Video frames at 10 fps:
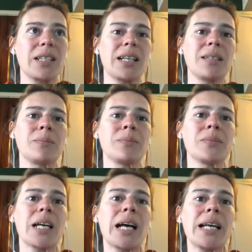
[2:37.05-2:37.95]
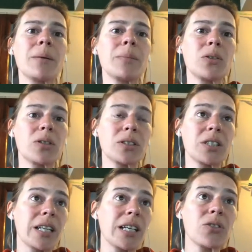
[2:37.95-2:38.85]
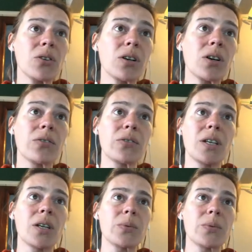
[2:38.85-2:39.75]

Um, I am a coordinator of the